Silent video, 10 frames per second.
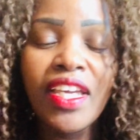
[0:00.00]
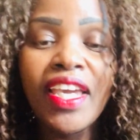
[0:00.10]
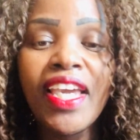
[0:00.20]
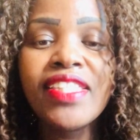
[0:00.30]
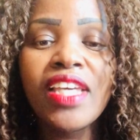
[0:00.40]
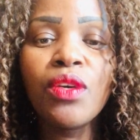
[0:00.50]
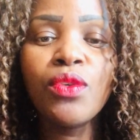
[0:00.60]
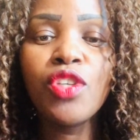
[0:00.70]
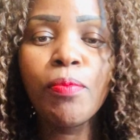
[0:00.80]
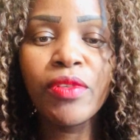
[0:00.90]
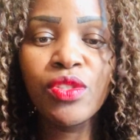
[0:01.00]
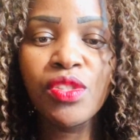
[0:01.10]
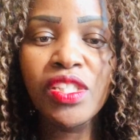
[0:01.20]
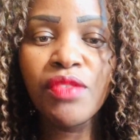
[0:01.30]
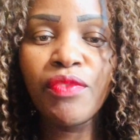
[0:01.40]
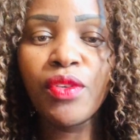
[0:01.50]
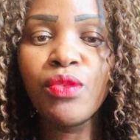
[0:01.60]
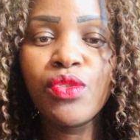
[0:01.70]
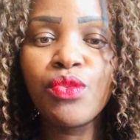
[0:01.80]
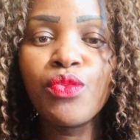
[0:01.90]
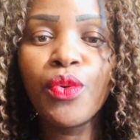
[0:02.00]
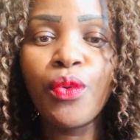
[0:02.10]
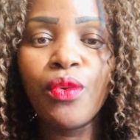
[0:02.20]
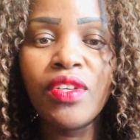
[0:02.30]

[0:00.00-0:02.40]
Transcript: it's a good opportunity for you to grow.